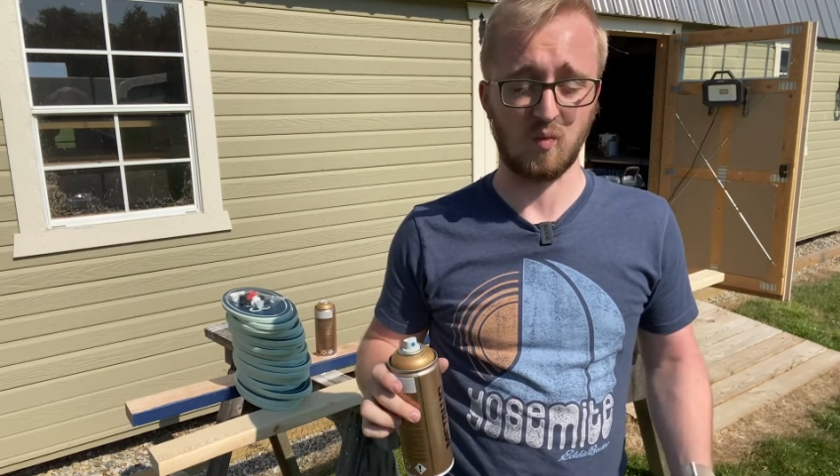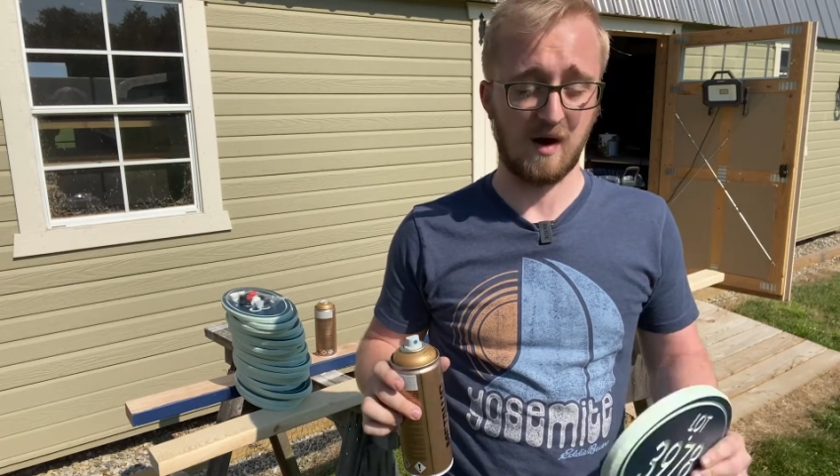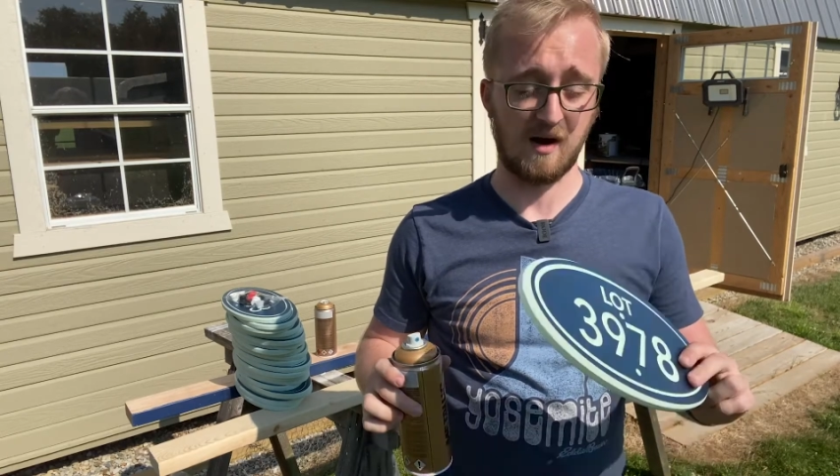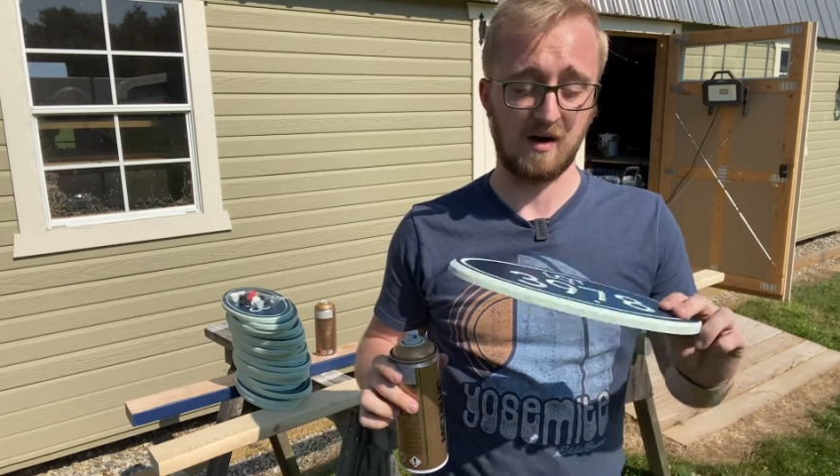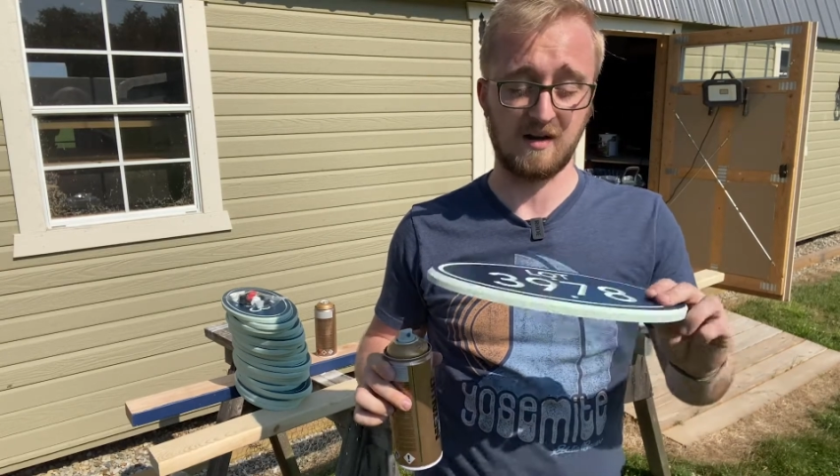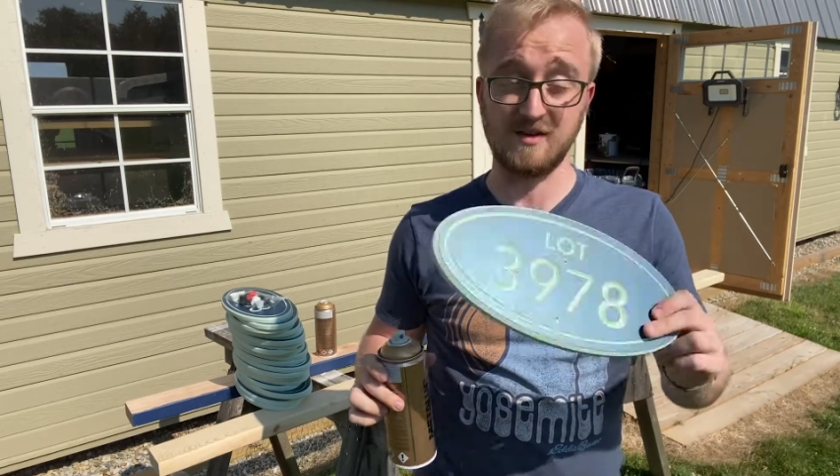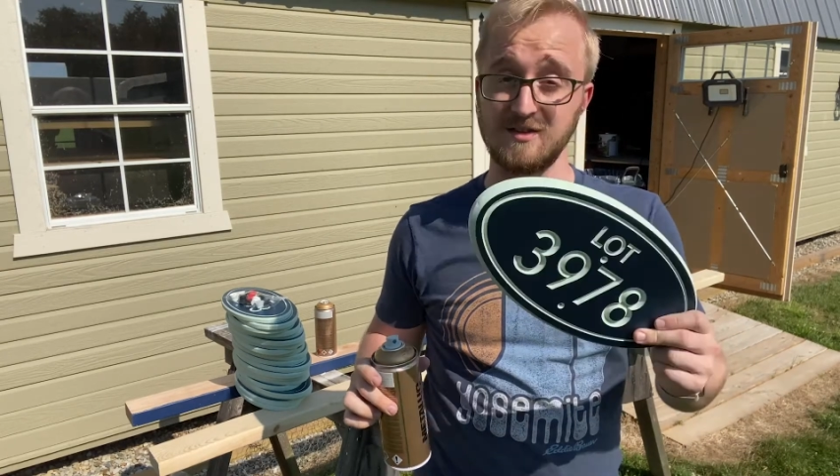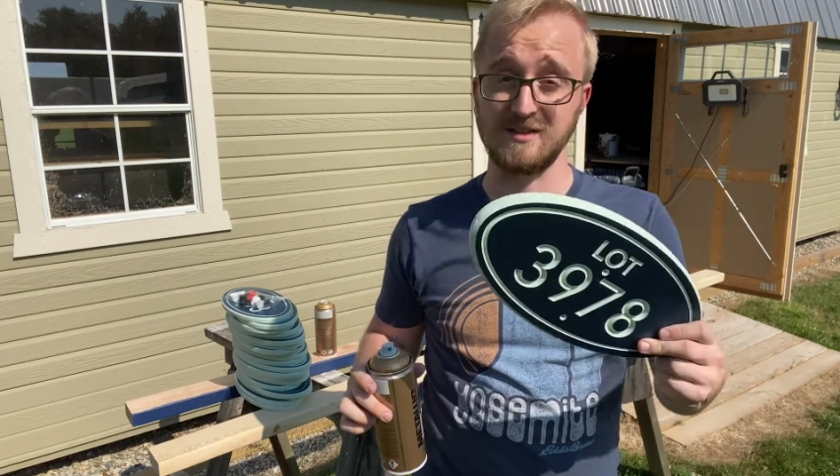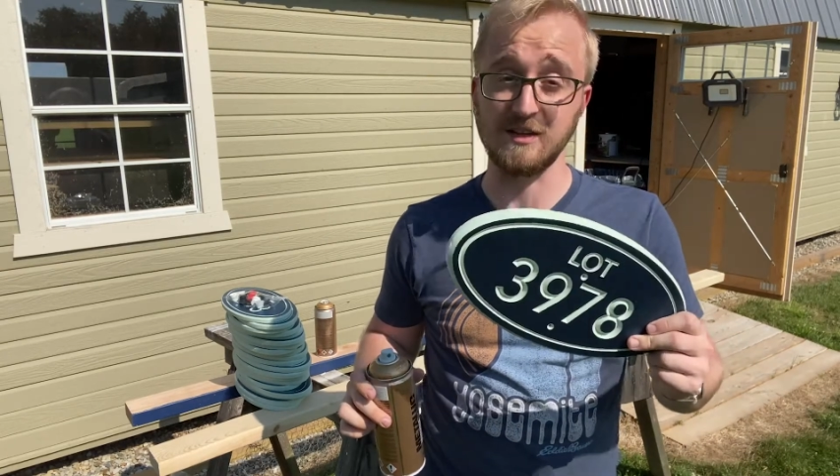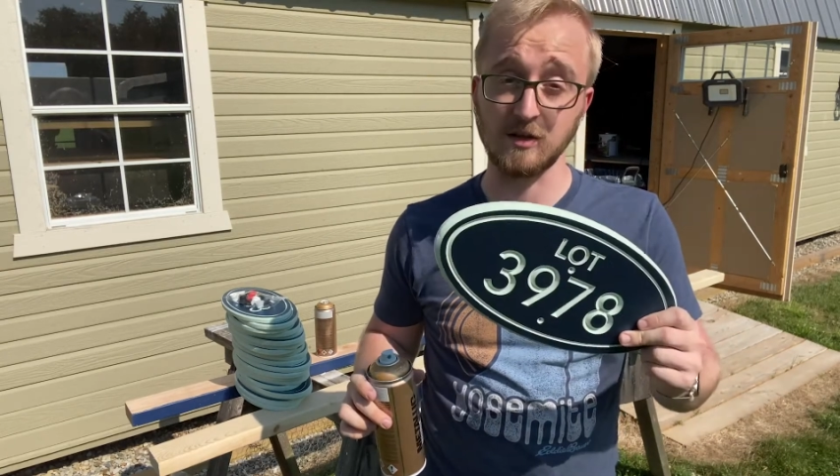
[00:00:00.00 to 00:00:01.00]
where it
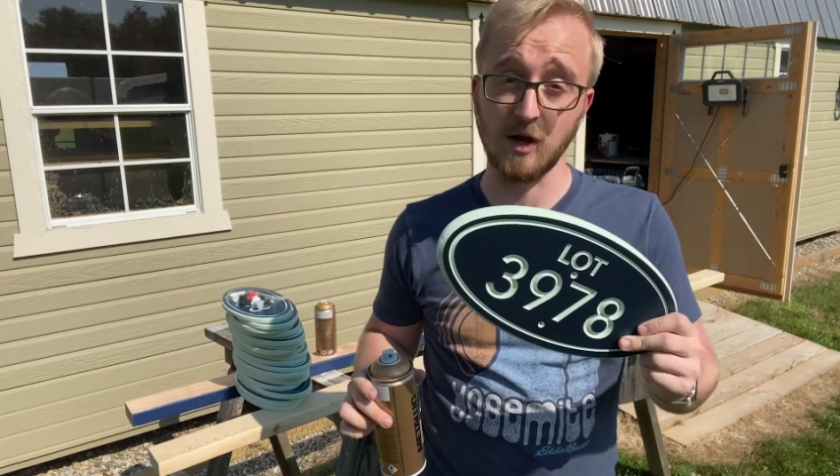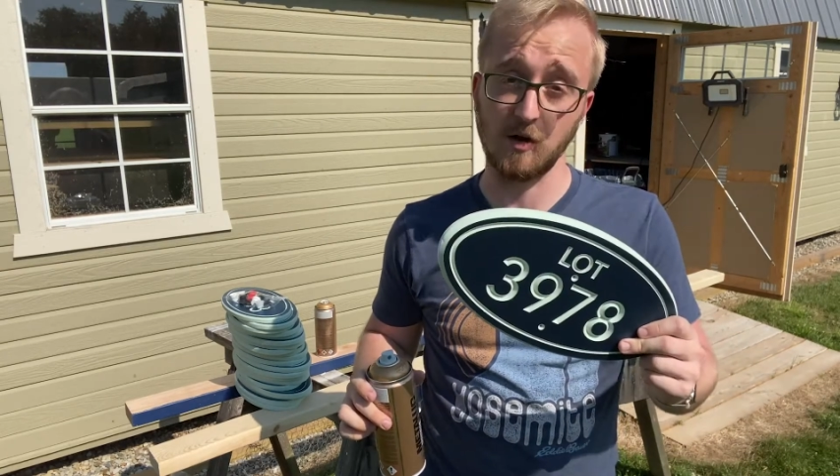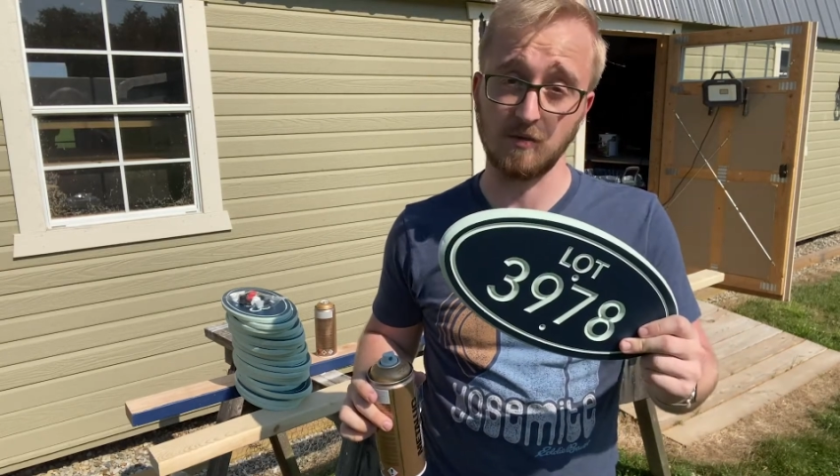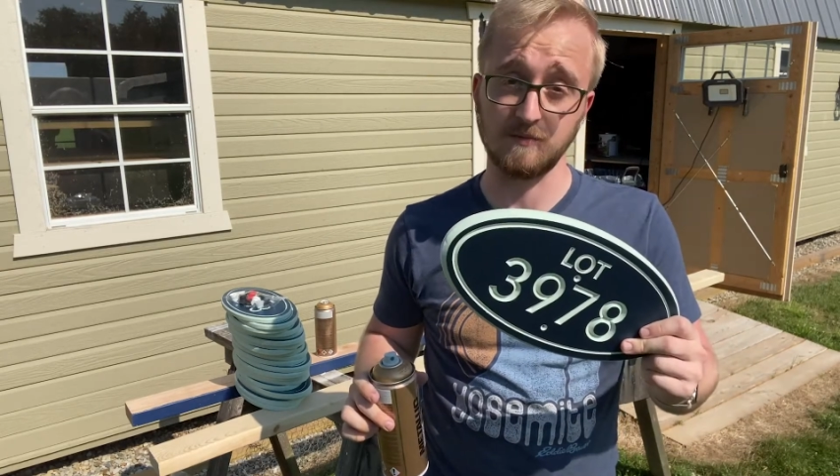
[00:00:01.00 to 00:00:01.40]
doesn't need to go.